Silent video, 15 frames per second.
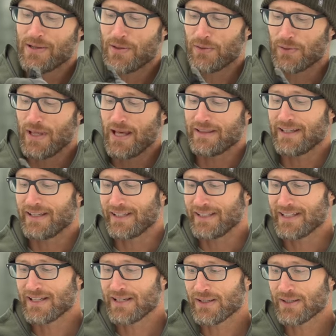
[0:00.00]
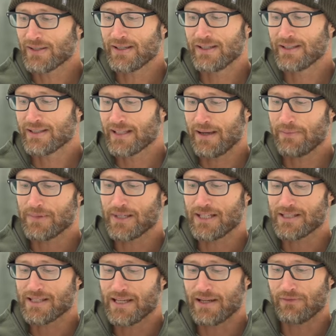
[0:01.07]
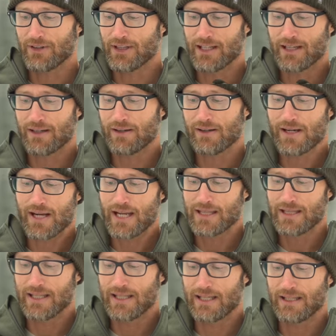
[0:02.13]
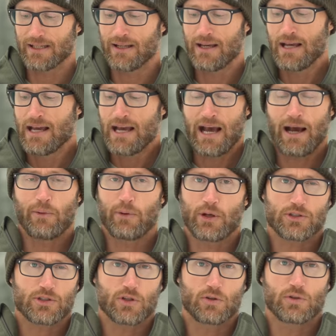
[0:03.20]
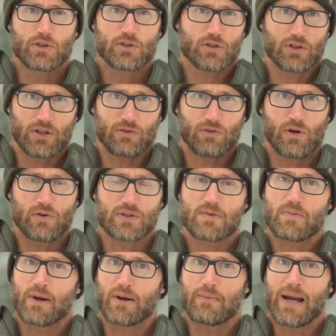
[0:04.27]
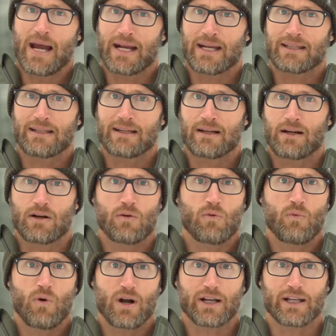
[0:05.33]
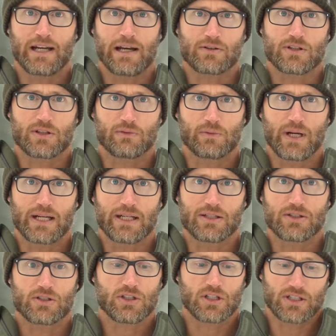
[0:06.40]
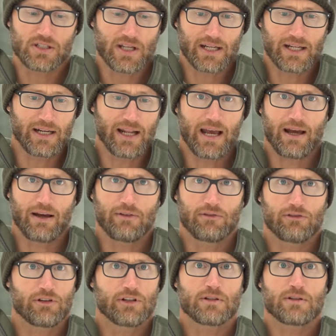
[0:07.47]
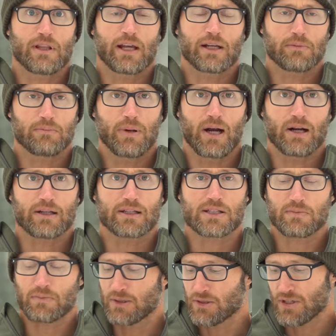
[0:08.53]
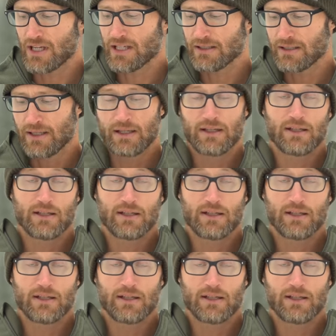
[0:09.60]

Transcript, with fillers: Threw that thing in here, kept it safe in there, and then I would also usually throw a spare mag in there, walking out to the range, because I didn't have like pockets per se.